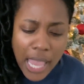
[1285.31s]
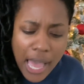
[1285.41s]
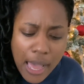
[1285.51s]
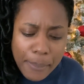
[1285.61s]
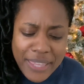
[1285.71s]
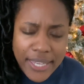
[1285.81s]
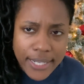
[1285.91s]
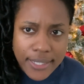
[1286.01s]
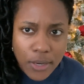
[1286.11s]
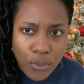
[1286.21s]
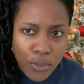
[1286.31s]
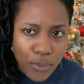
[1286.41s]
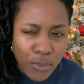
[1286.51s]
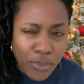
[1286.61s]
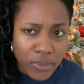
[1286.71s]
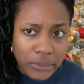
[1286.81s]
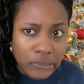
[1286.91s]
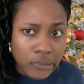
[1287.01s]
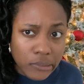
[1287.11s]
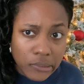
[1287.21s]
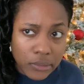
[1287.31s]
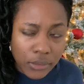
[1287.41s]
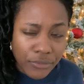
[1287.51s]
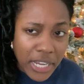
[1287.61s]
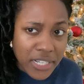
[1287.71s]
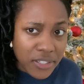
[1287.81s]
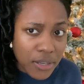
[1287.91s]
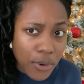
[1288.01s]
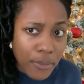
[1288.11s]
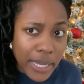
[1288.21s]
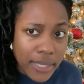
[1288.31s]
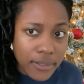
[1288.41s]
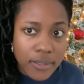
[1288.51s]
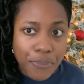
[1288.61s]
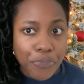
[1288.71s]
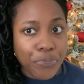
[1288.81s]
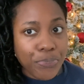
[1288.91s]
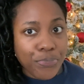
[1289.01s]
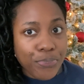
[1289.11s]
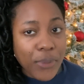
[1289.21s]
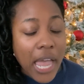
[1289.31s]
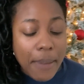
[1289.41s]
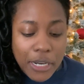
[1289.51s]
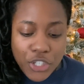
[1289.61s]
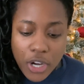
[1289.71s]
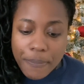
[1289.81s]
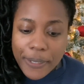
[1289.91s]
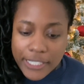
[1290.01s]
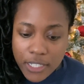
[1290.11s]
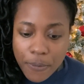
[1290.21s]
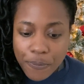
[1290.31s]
I think it's a fantasy romance. I'm not sure, but